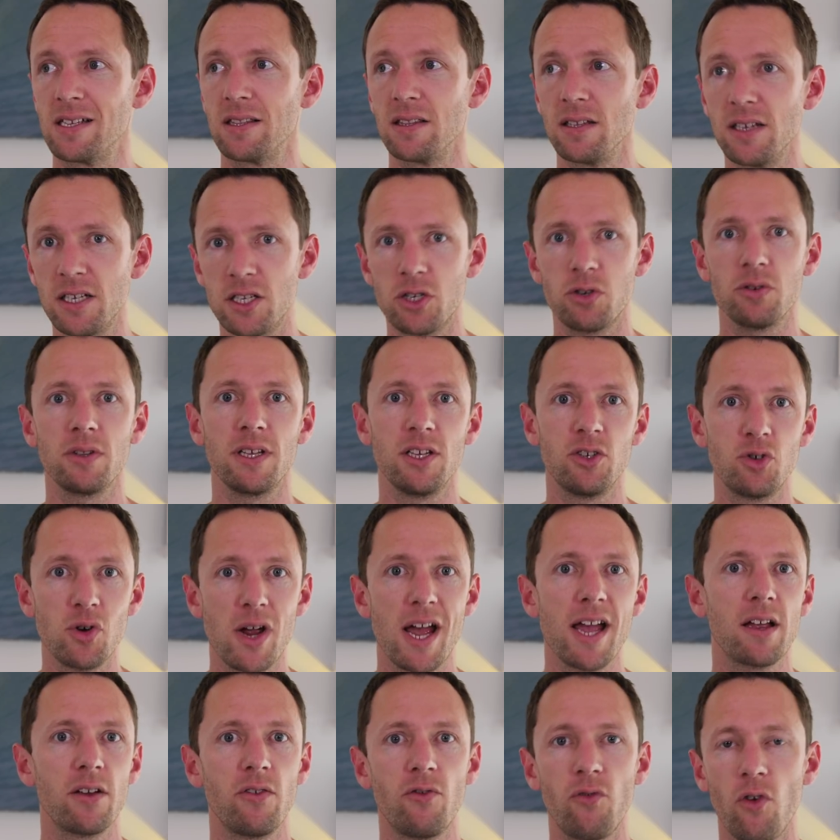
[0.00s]
is literally
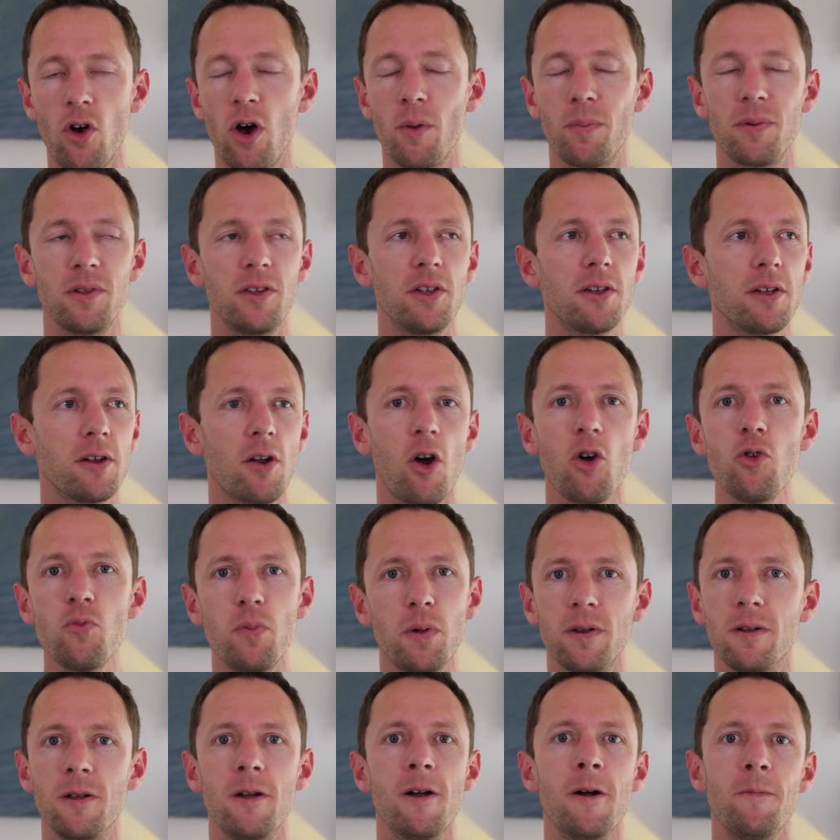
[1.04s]
drag and drop, and you can
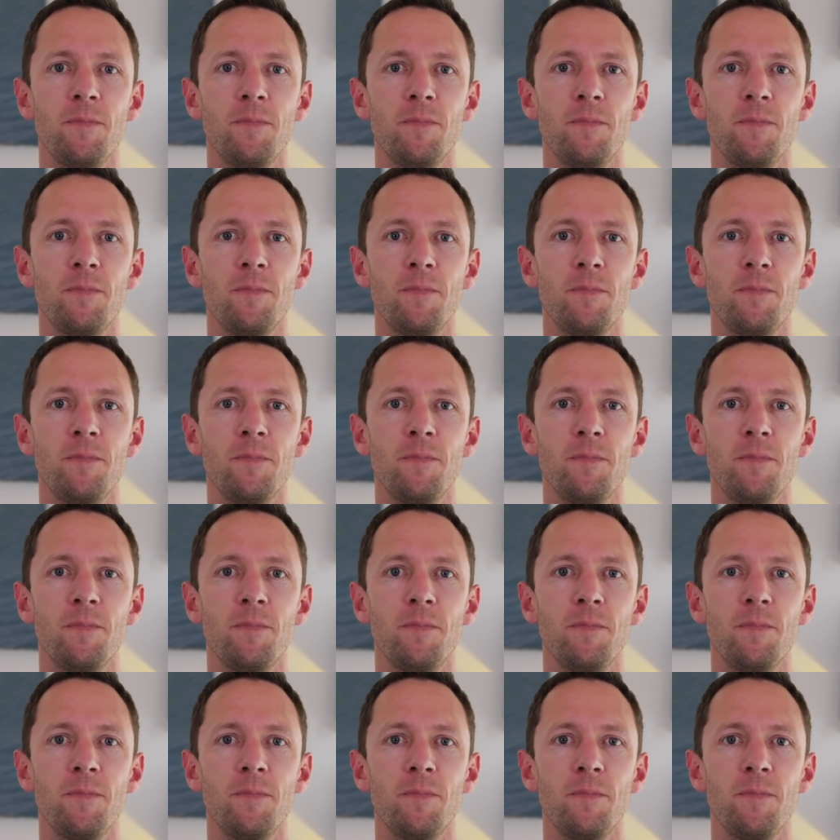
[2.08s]
open